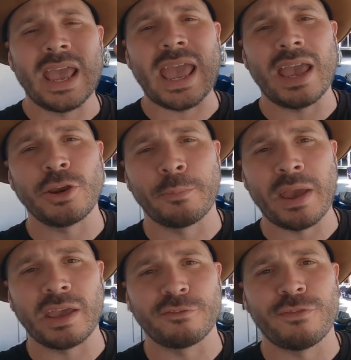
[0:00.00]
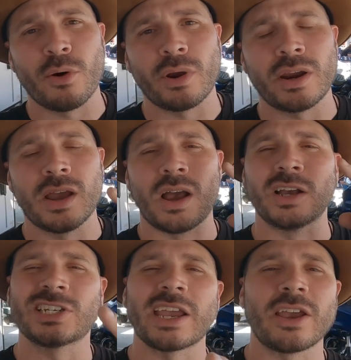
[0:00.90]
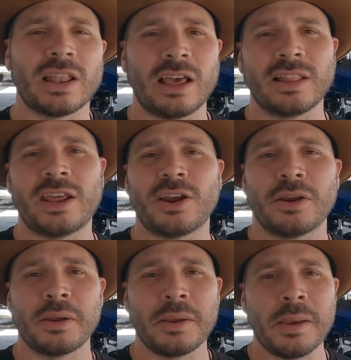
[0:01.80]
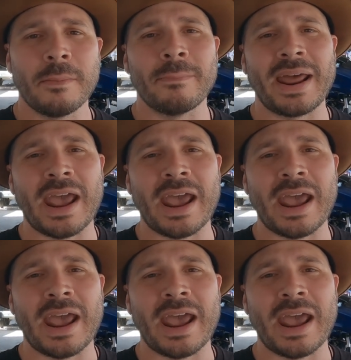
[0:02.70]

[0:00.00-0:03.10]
and you're paying it forward. I'll check y'all out later. Bye